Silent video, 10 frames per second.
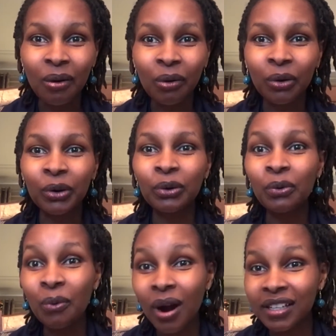or
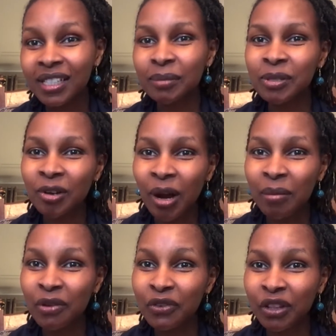who are
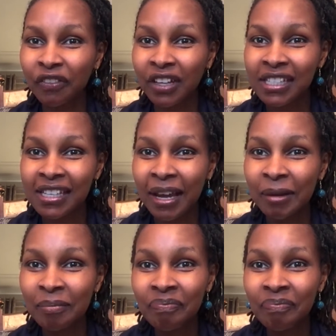subscribing for the first time.